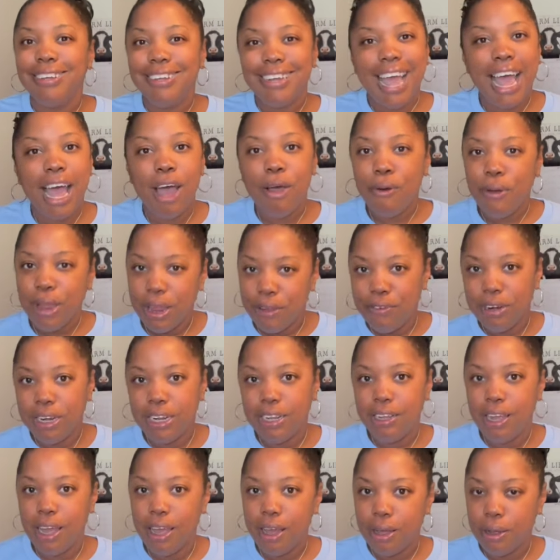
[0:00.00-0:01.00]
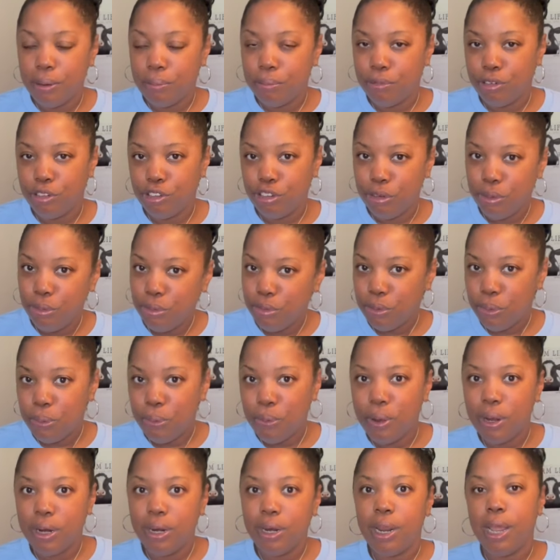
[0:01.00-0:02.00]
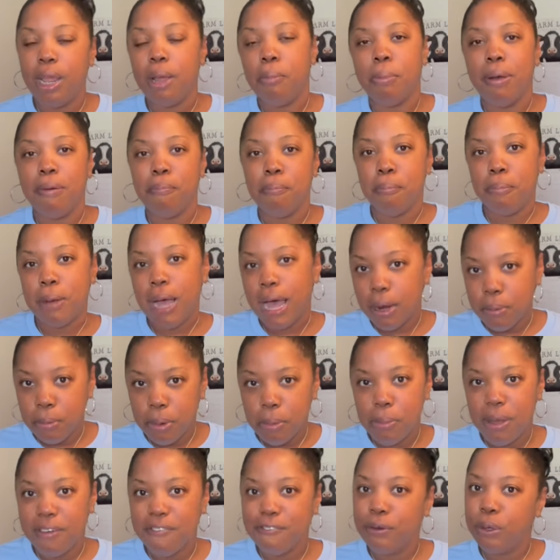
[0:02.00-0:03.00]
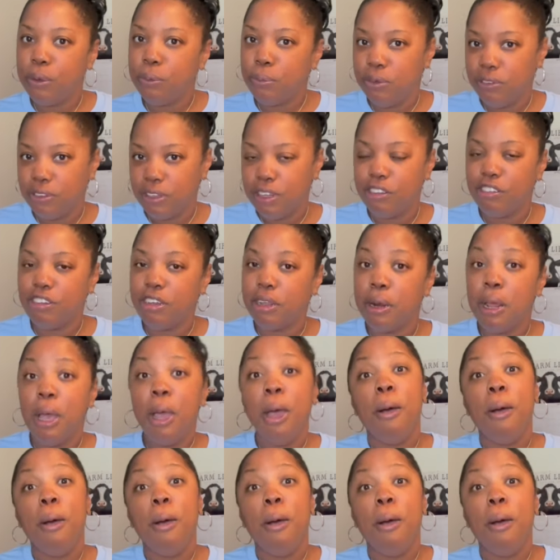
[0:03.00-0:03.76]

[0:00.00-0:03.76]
don't have any shoes on and my bottom of my foot was itching.